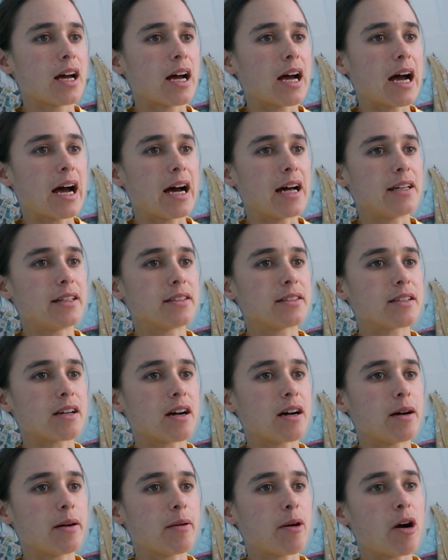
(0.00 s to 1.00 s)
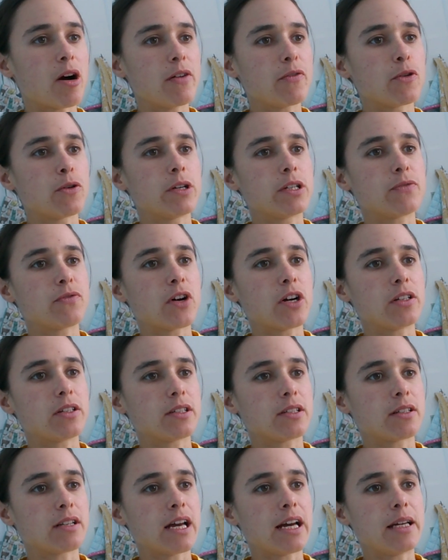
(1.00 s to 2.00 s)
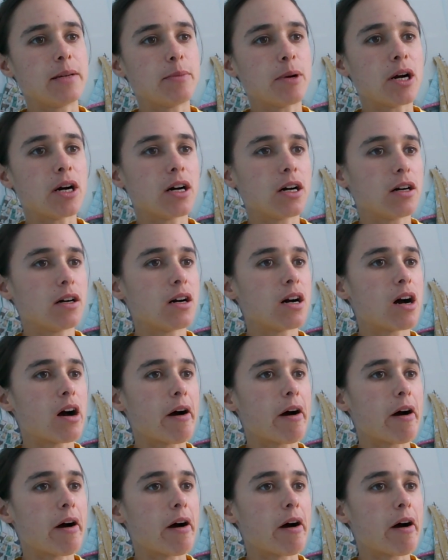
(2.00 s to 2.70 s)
and I've always voted Labour,